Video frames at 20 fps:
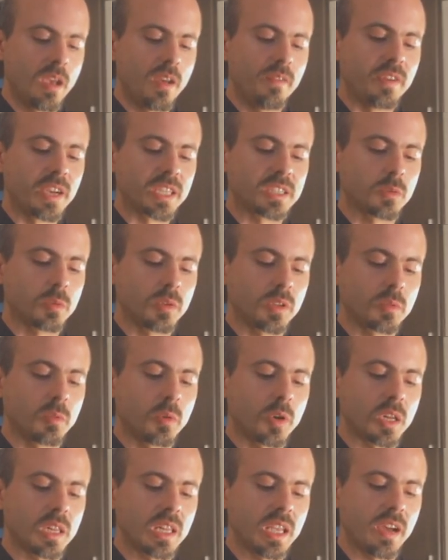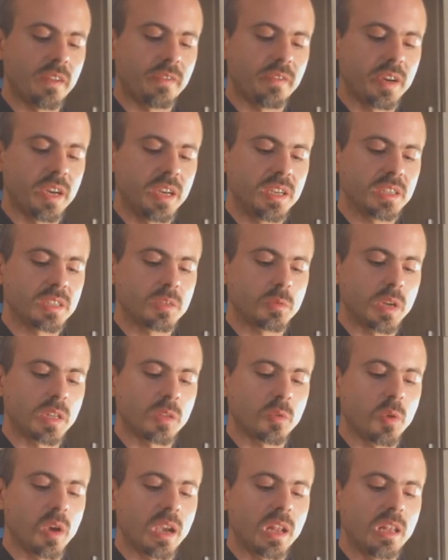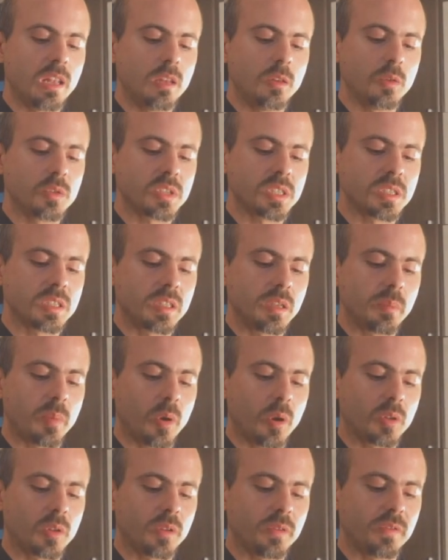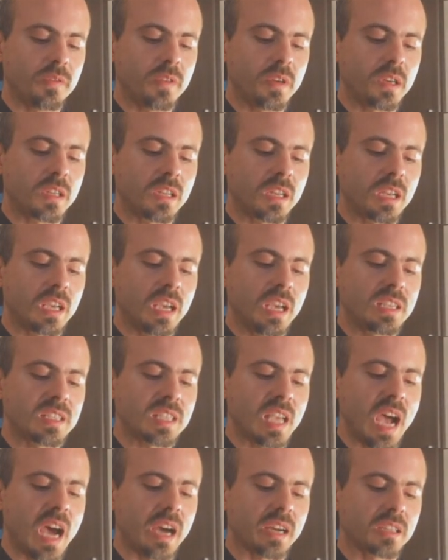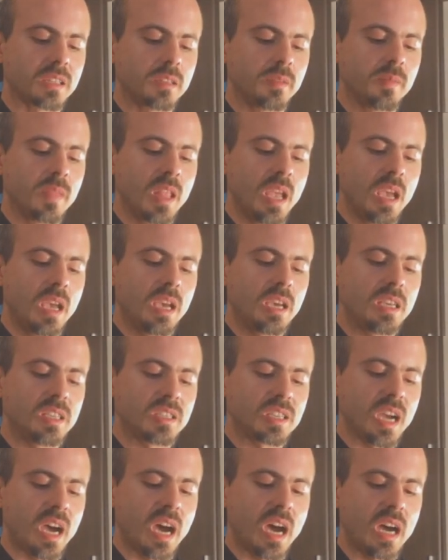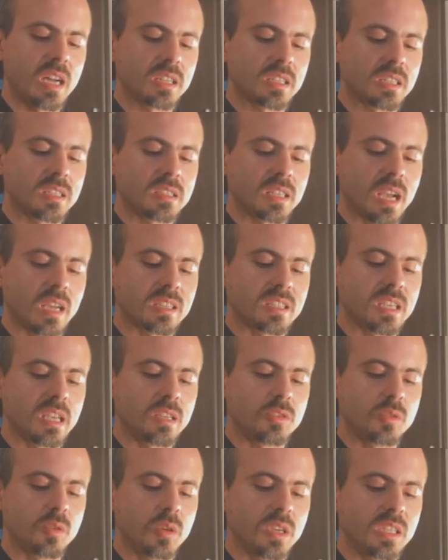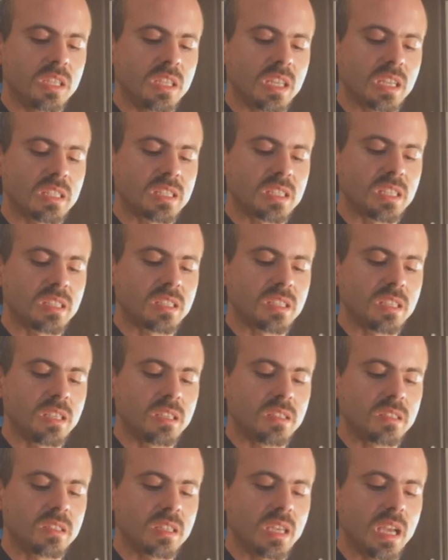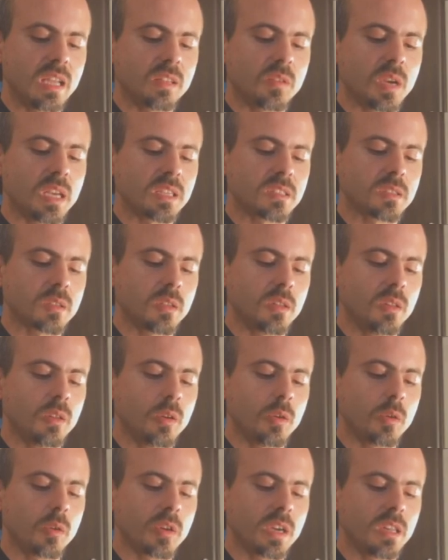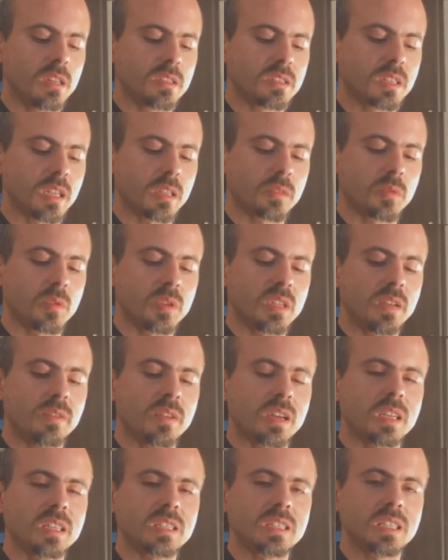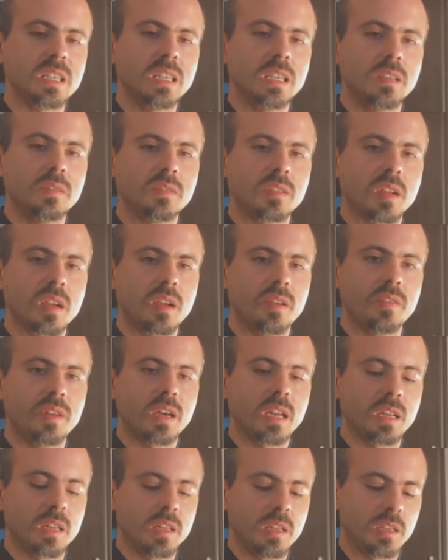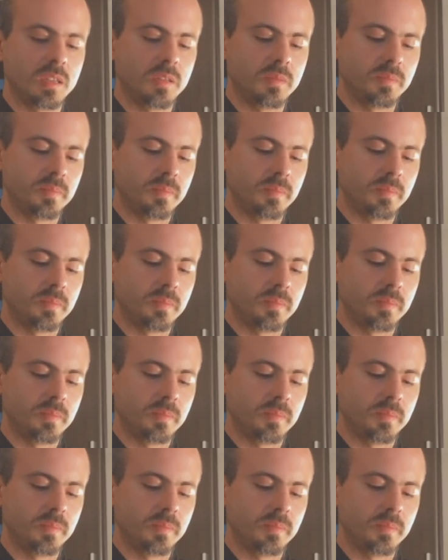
Fixed with worldly affairs, one quickly loses the point of furthering his act, his art, his accentuated existence, and rests on laurels that one never received, verily.